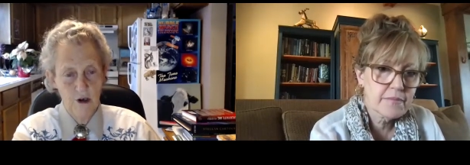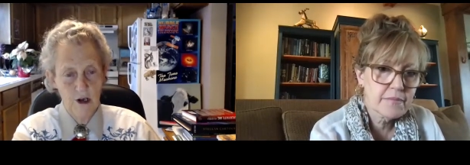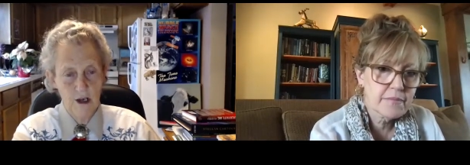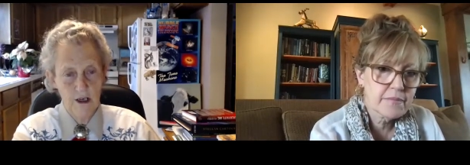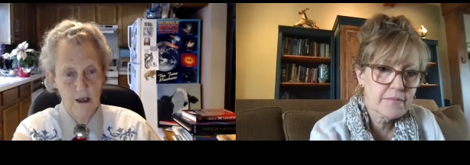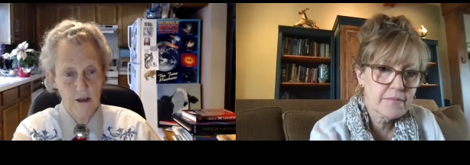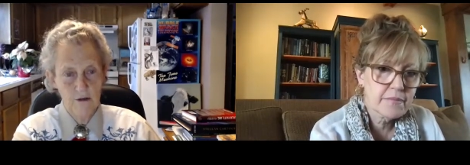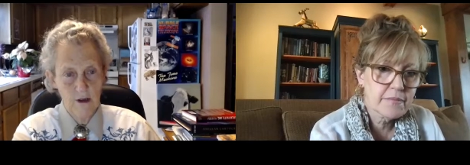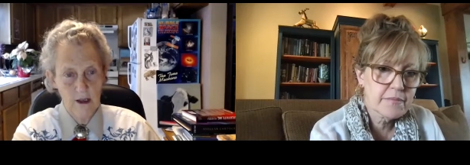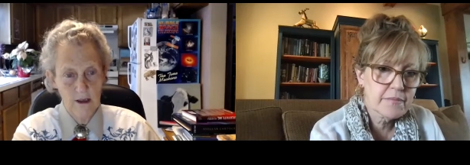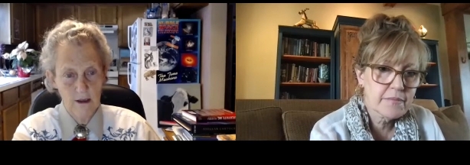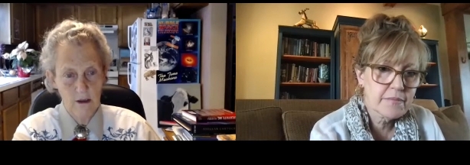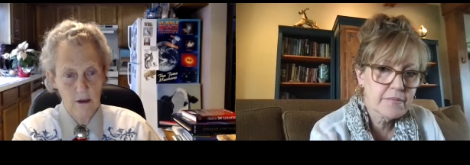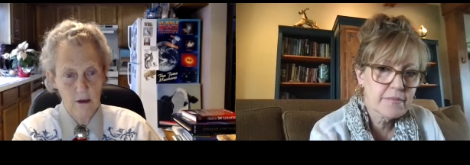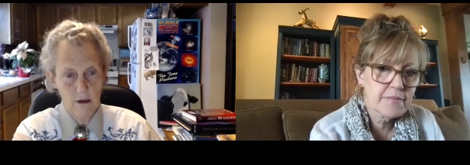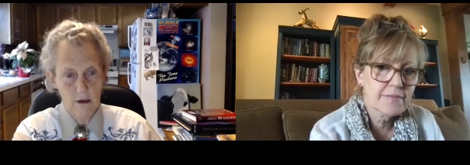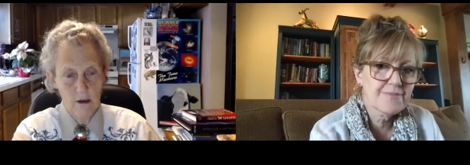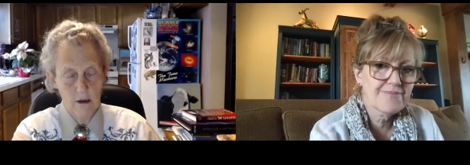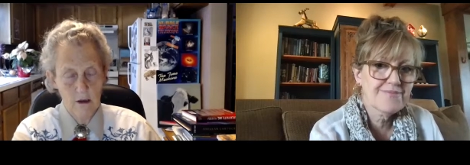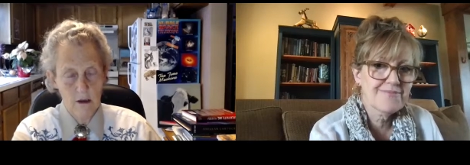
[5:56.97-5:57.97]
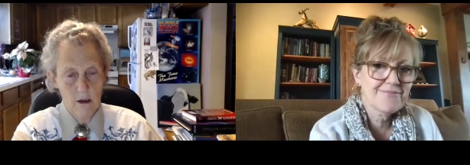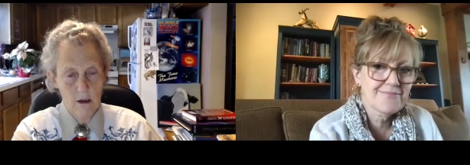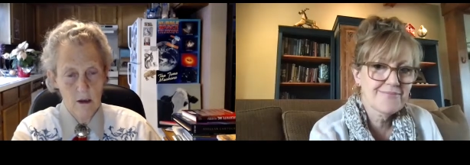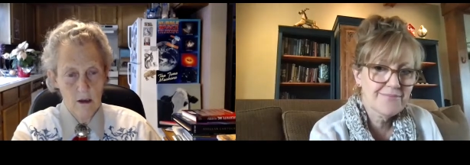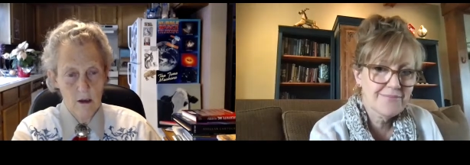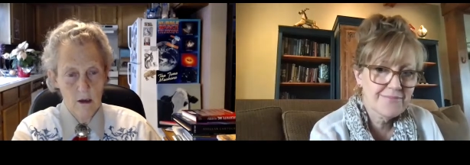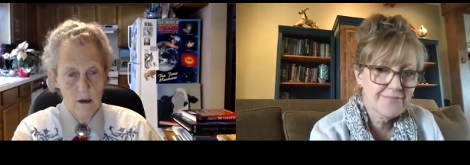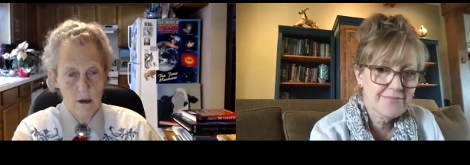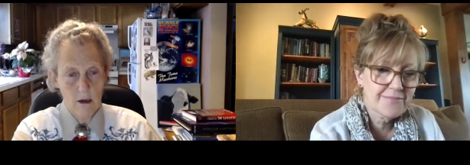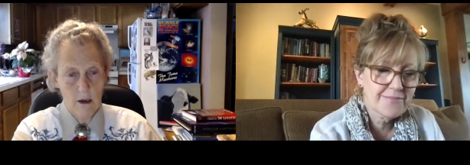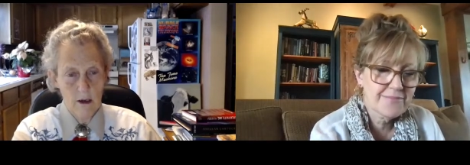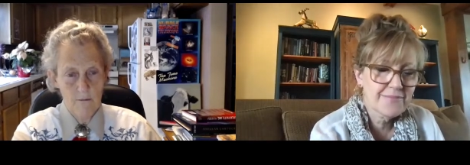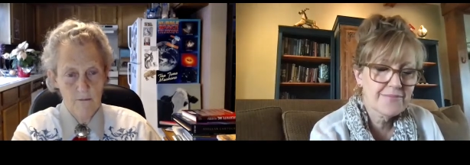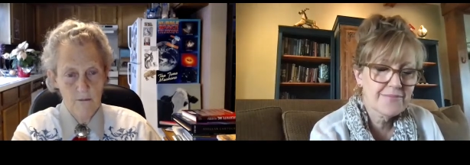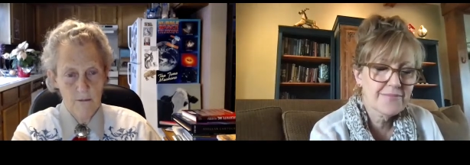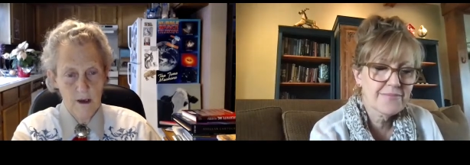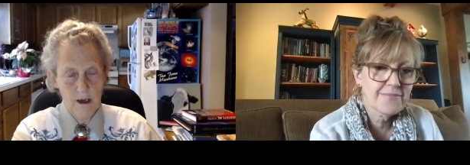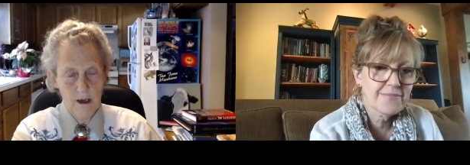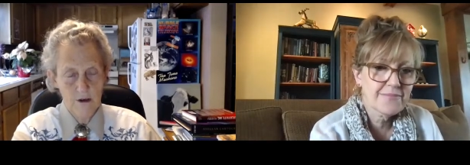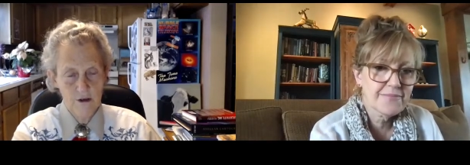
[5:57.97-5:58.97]
Speaker 1: anything. Mm. Um,
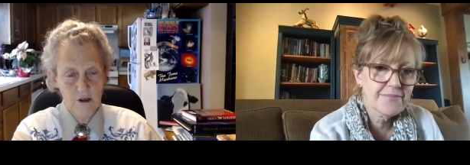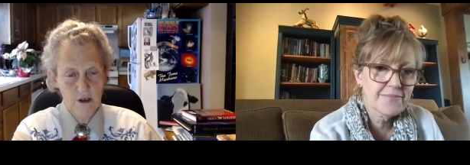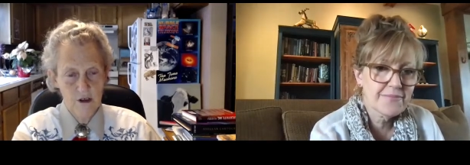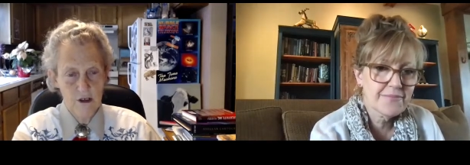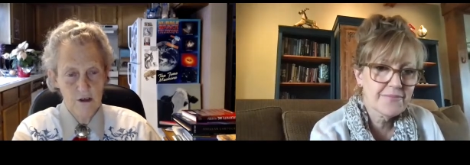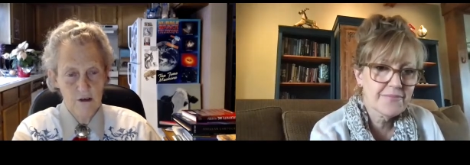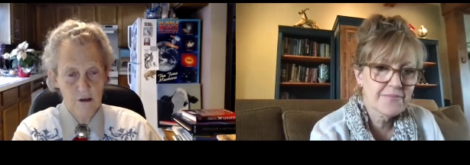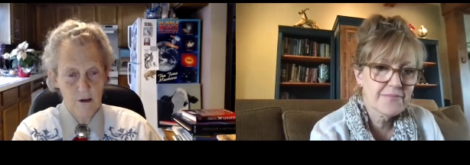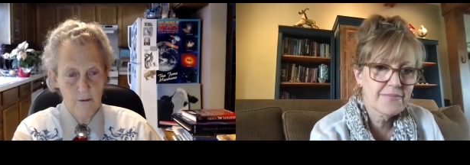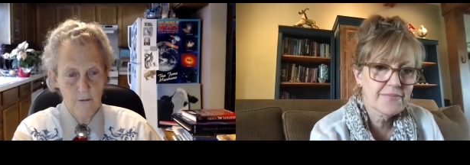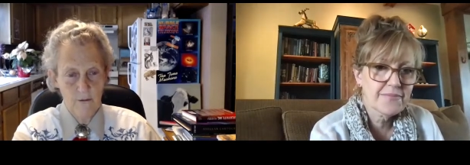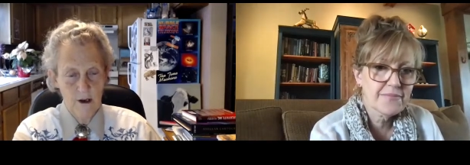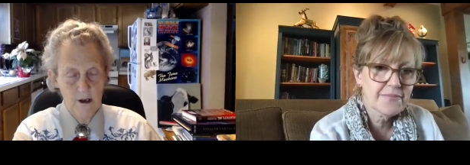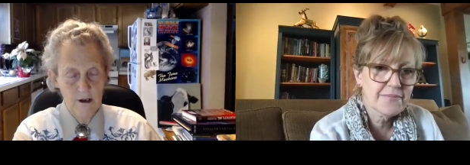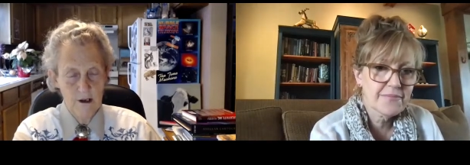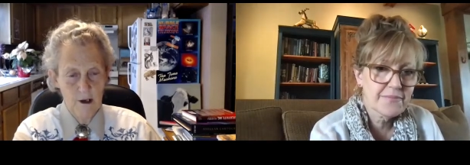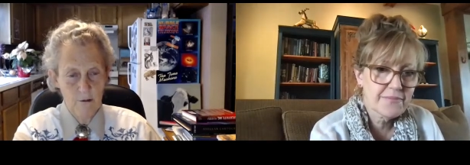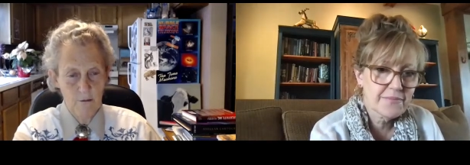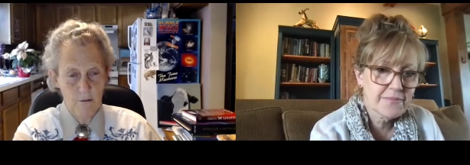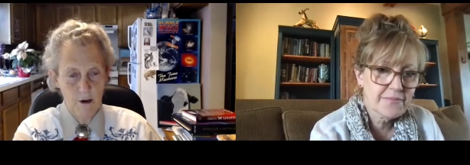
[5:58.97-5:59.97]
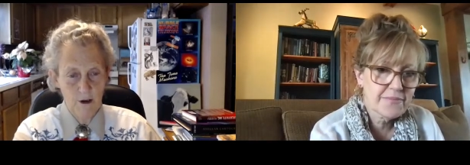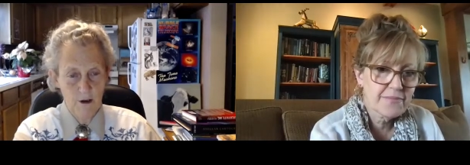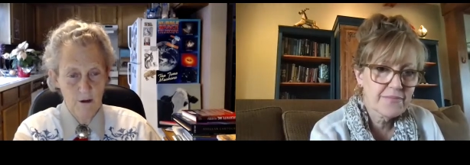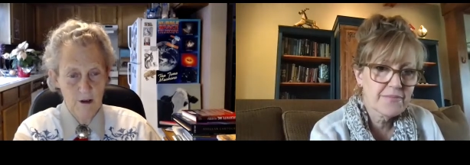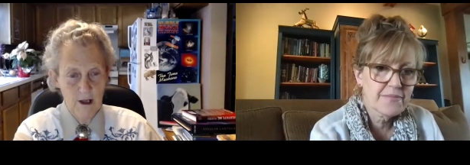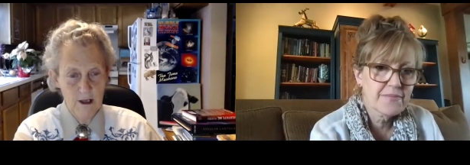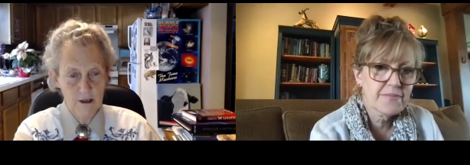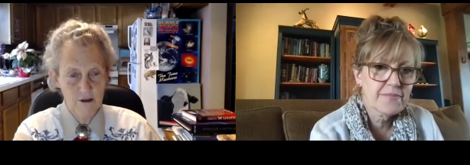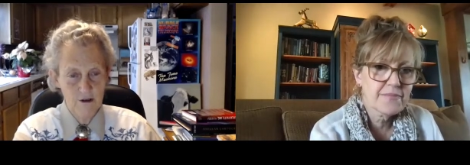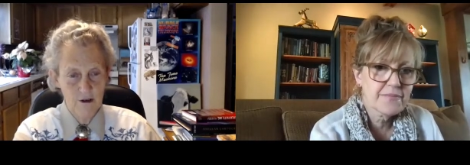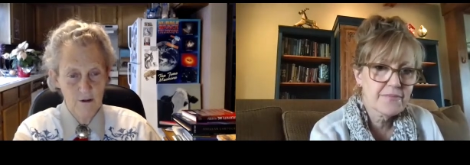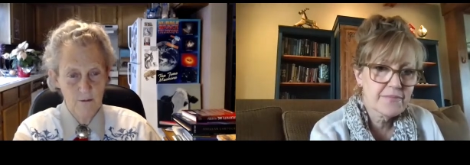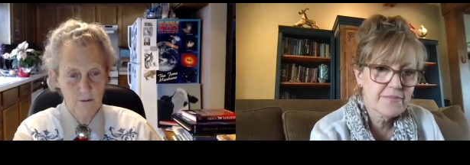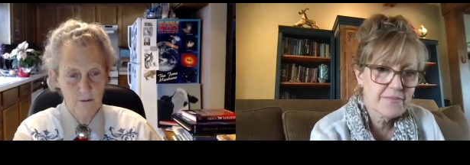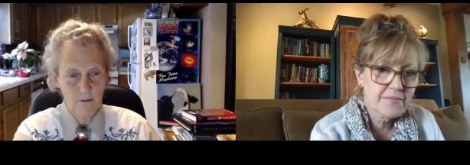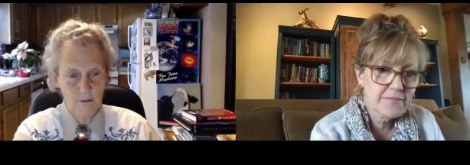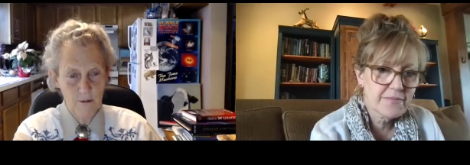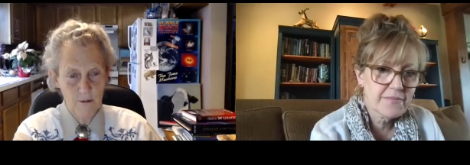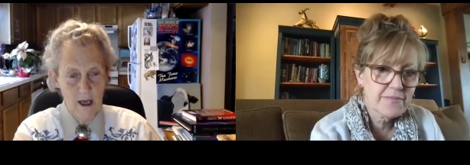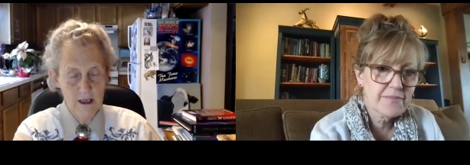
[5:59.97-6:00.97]
how's a kid going to find out what he likes or
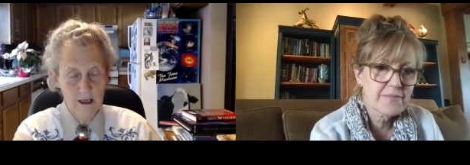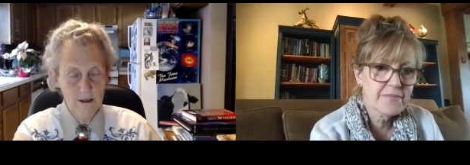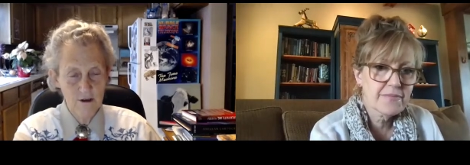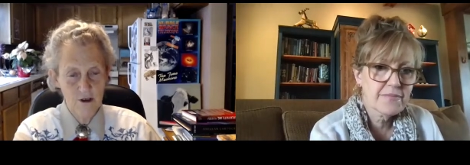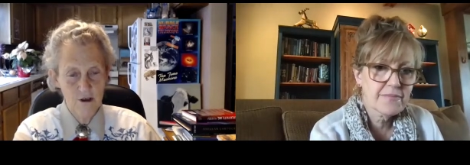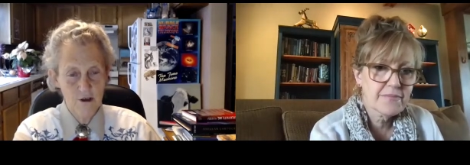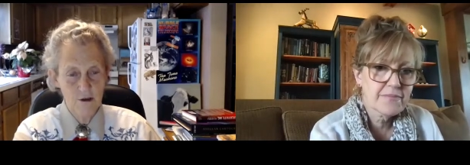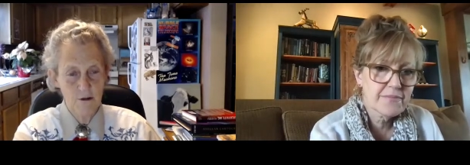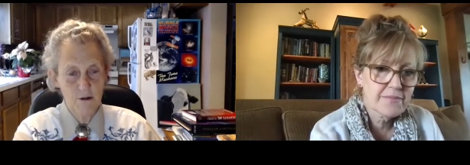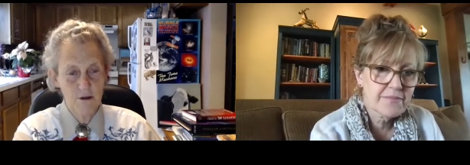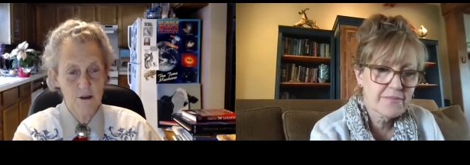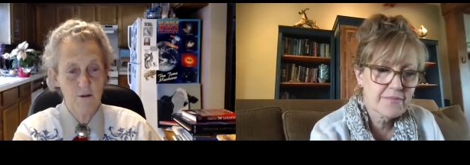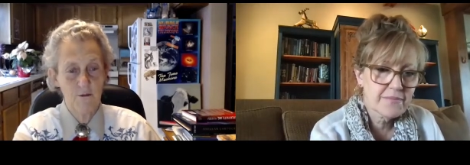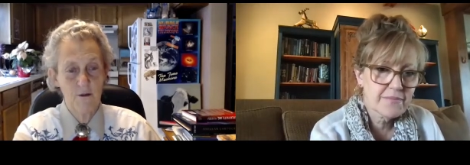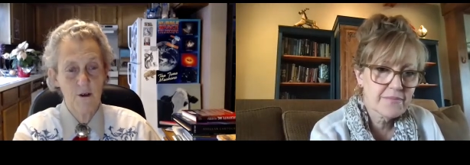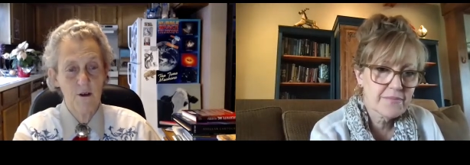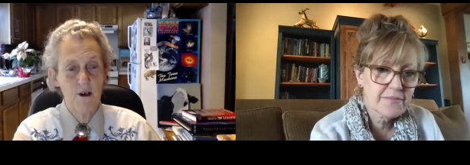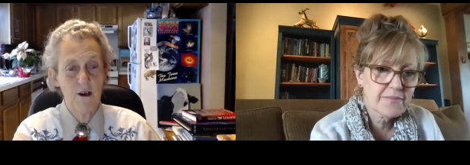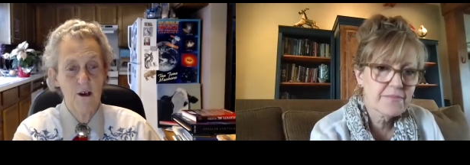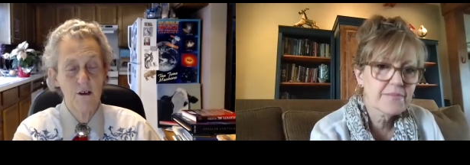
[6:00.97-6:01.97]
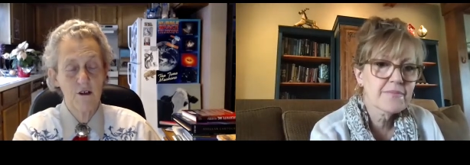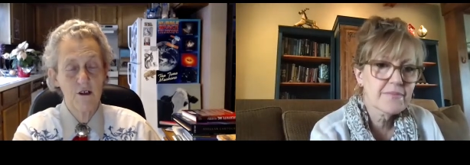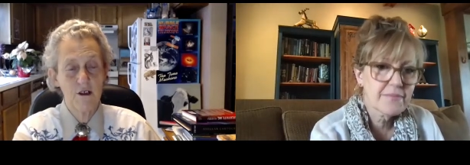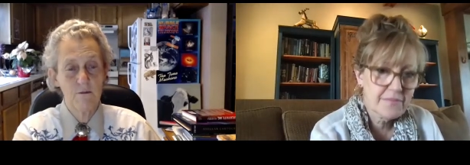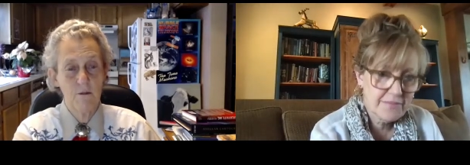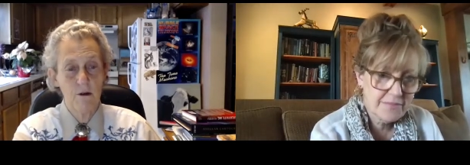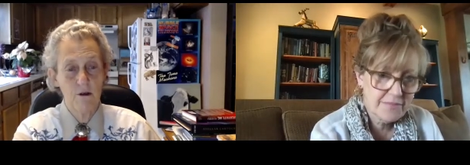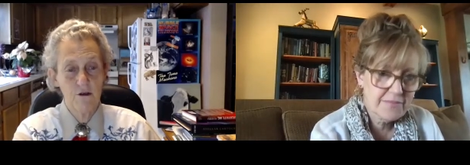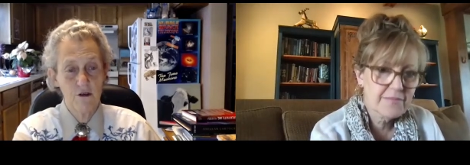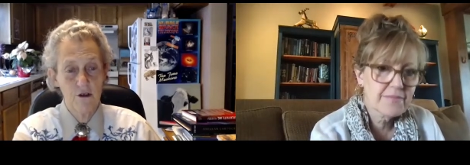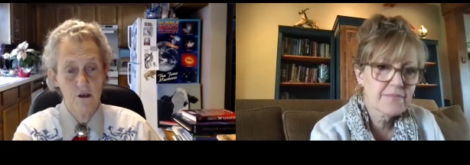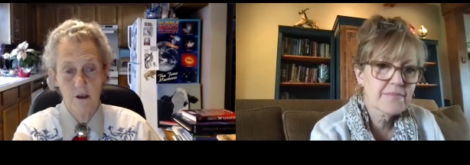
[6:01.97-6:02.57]
hates tools if they're not exposed to